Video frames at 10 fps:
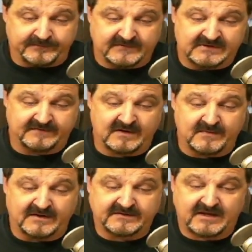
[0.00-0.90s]
See if
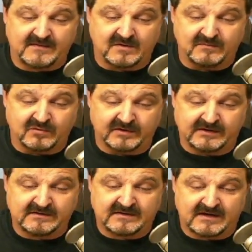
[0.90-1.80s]
anybody else came on board
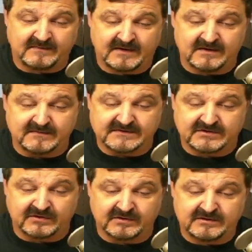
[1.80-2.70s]
there that I might have
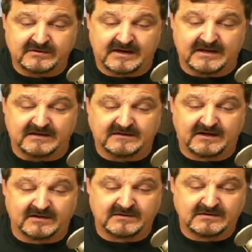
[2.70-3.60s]
missed earlier. Andy
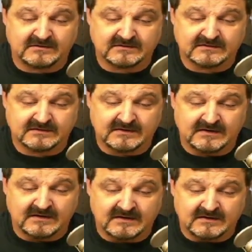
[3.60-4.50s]
Taylor,
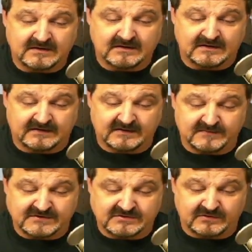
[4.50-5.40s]
I did
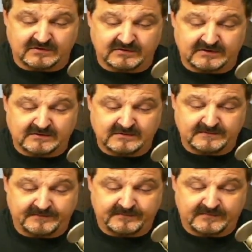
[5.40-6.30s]
miss you earlier,
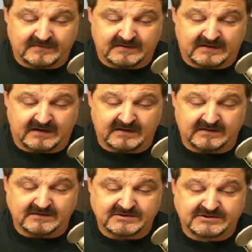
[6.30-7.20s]

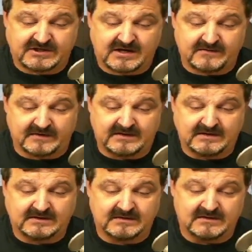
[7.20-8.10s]
and Sharon
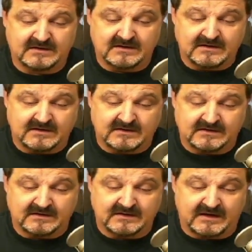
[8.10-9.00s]

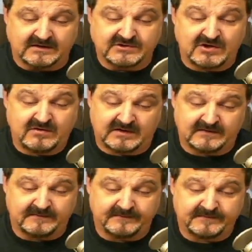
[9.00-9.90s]
and
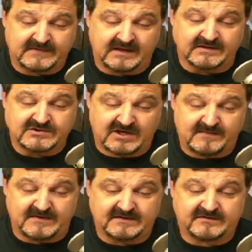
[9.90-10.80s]
Jody and
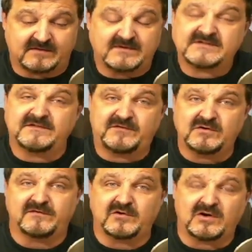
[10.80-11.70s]
Jamie. So I missed a
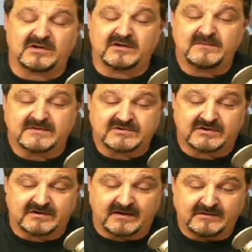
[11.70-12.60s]
few of you earlier, but you're
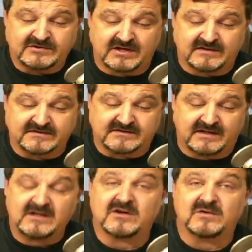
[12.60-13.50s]
here now. Jake the
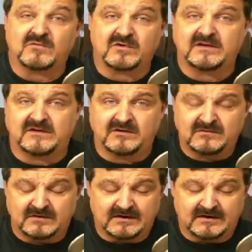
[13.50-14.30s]
Snake, good morning to you.